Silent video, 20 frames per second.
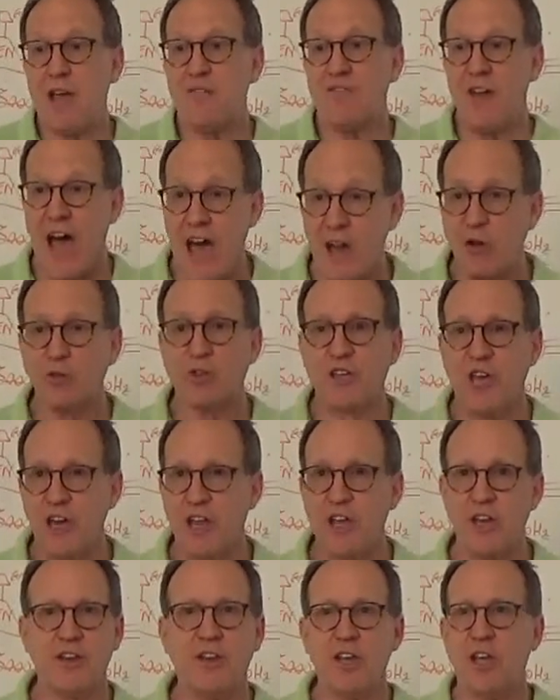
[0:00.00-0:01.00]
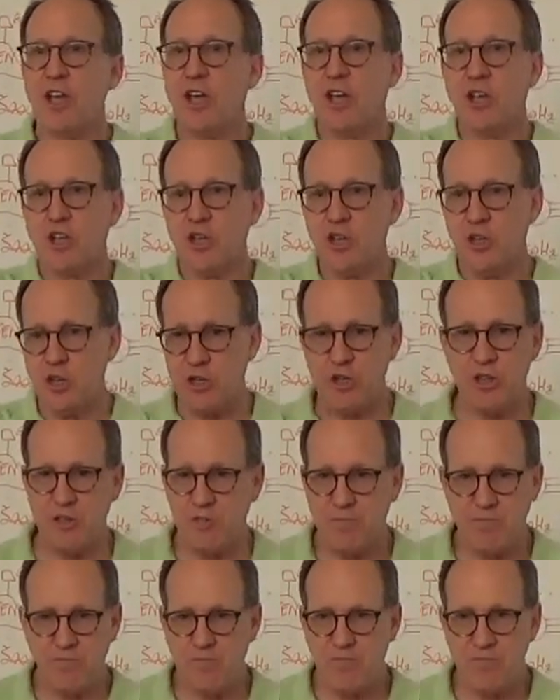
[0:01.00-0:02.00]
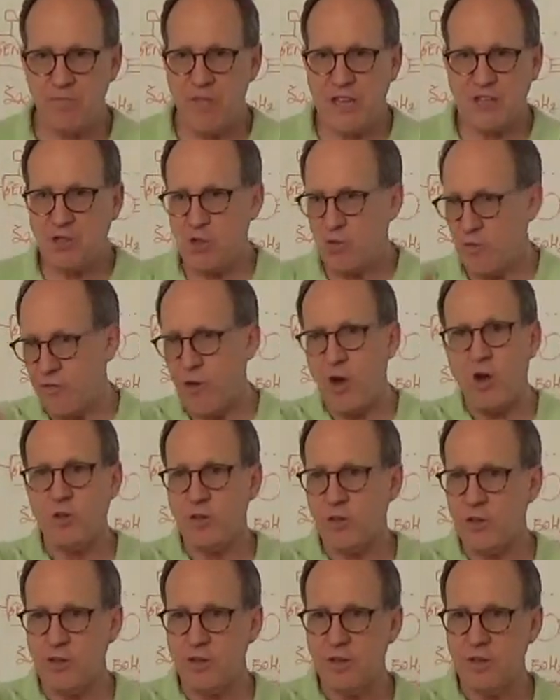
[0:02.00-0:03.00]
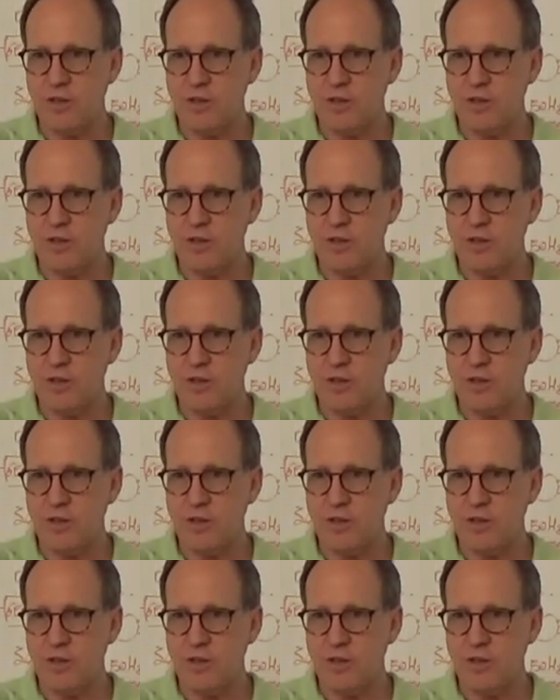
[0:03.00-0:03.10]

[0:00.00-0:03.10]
If I don't get it, that's your fault.